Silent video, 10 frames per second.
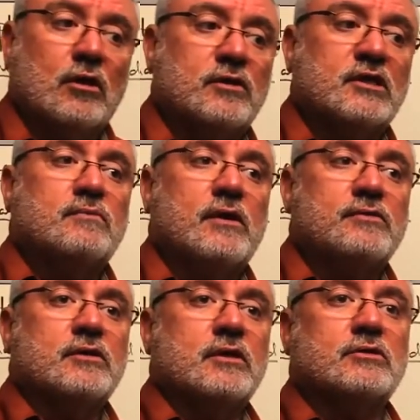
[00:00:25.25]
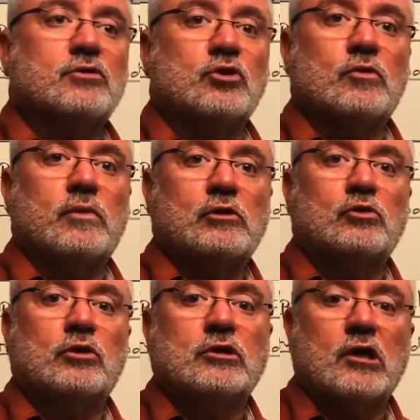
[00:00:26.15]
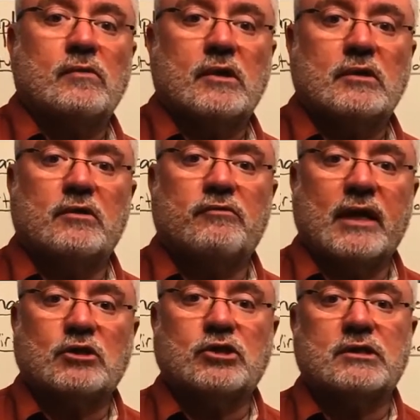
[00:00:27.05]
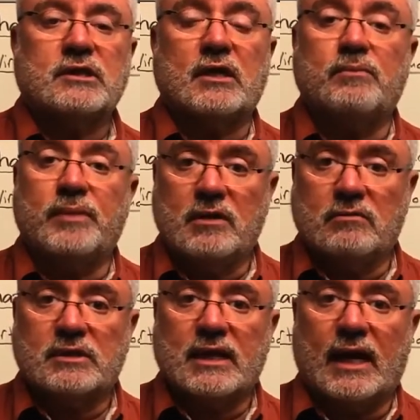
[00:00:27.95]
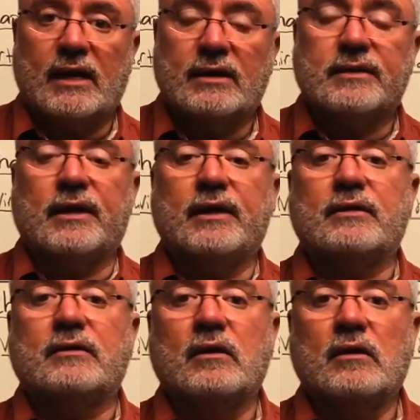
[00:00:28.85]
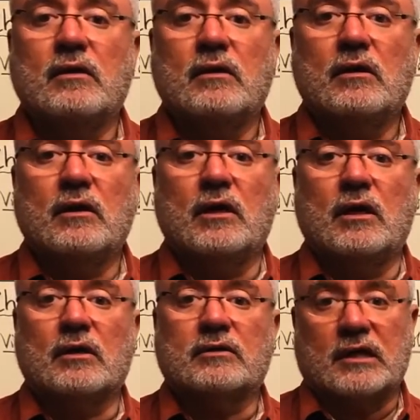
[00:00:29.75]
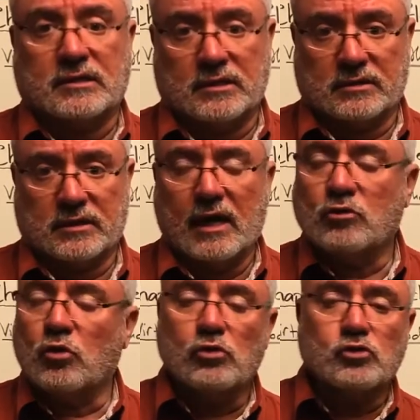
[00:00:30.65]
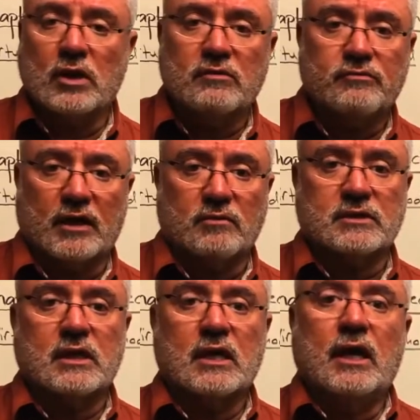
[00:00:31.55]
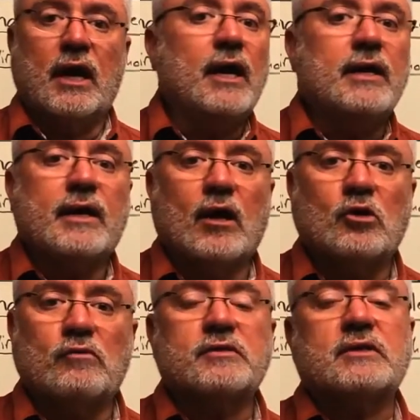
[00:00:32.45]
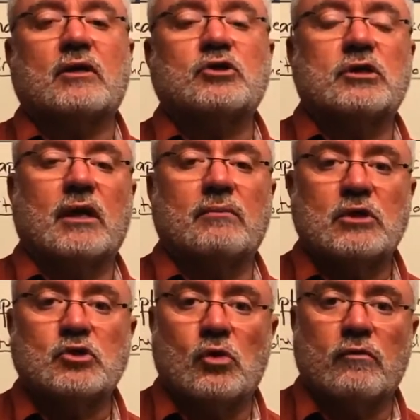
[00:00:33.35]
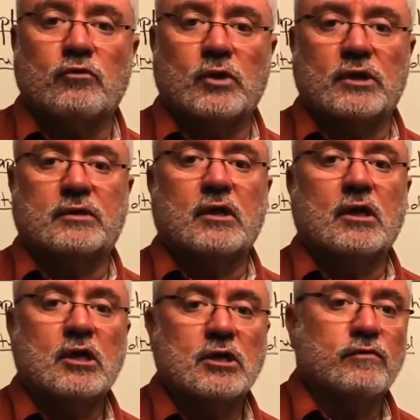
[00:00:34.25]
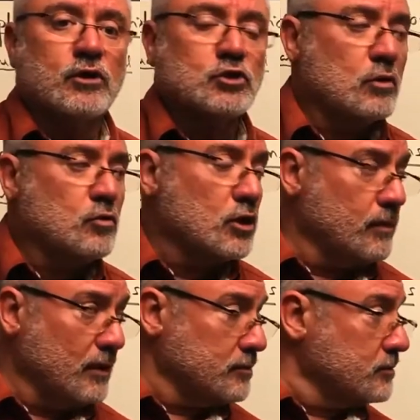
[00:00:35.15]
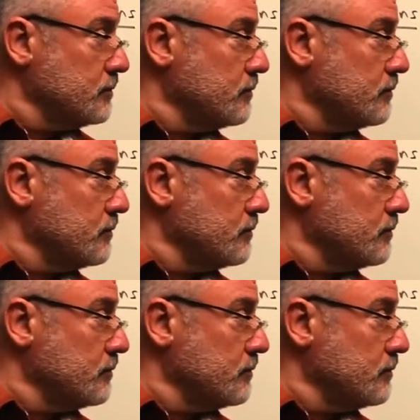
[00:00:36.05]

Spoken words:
This method is suitable to determine deflections in beams and in trusses and also in frames. Any kind of structure can be solved with the virtual work method.